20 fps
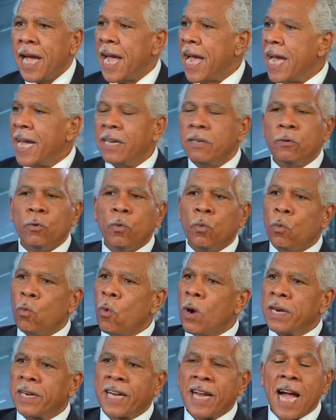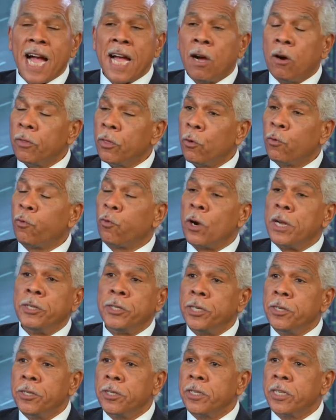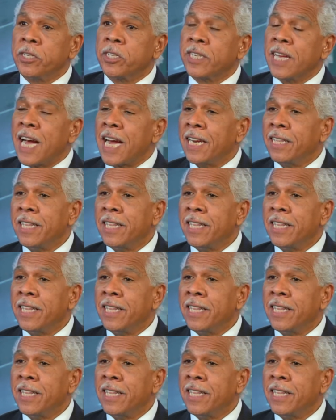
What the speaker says: And one guy on the fringes decided